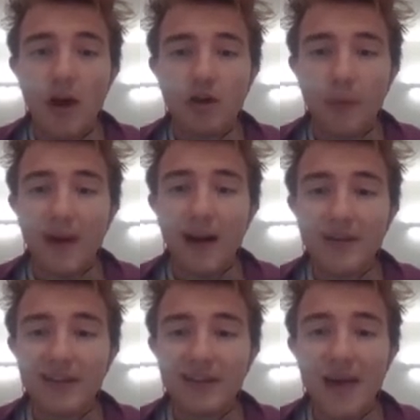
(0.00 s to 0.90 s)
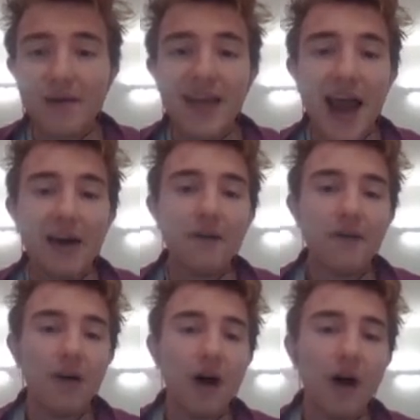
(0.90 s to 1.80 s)
So I believe this is David Tanner
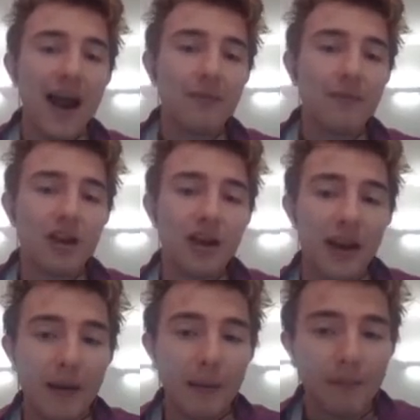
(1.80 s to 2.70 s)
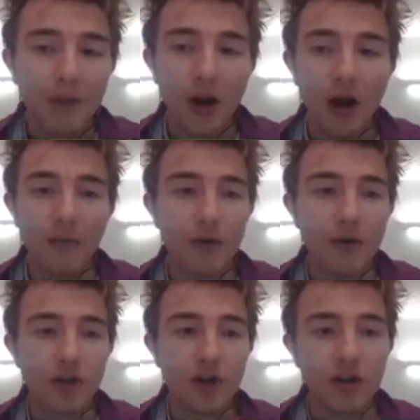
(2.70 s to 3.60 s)
for I Am Cycling, who
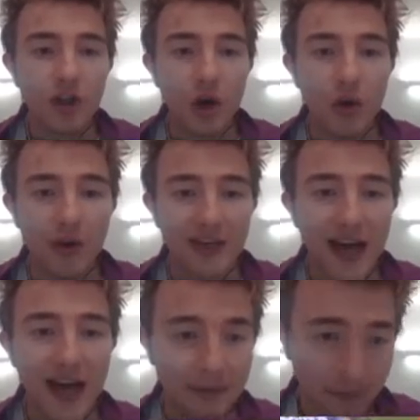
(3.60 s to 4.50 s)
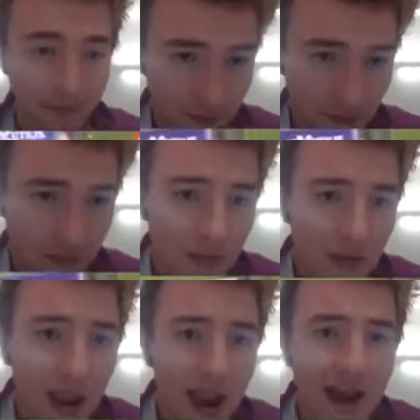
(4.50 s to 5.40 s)
decides to go on the attack.
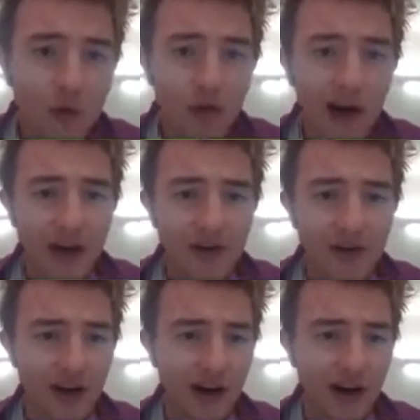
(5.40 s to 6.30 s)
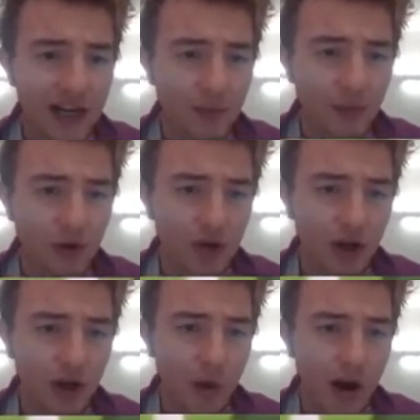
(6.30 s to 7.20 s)
And everyone on the left-hand side, like Gasparotto's
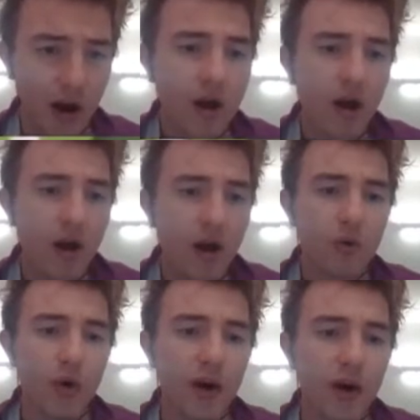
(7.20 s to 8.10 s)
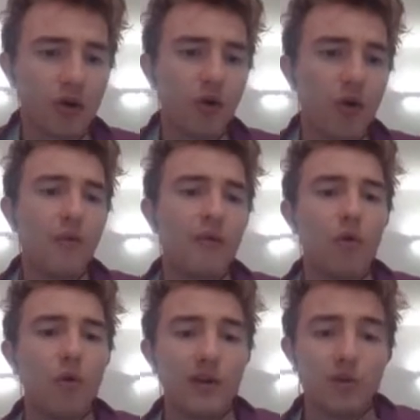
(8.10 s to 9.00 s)
third wheel, obviously won Amstel Gold
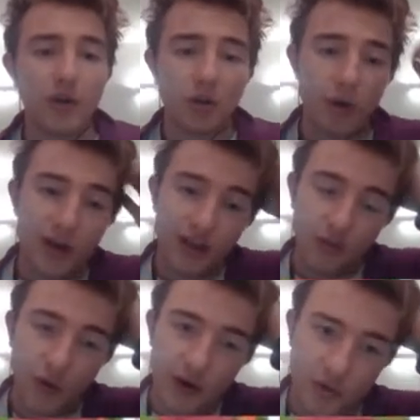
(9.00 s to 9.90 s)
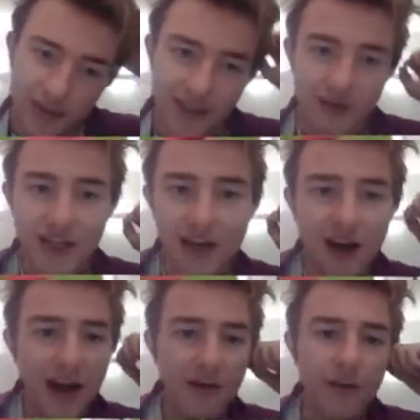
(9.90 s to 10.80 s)
before. He's won it twice. He won it in 2017
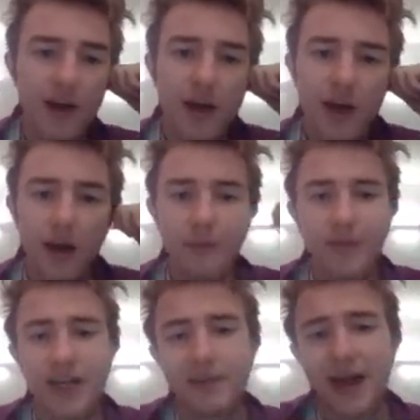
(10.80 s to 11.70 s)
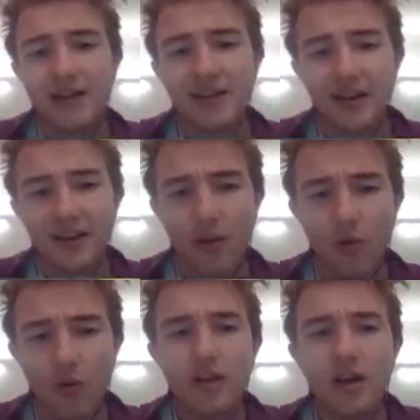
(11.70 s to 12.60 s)
ahead of Jasper Hansen, I think it
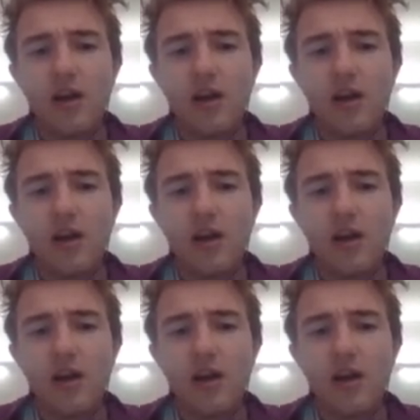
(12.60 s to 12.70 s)
was.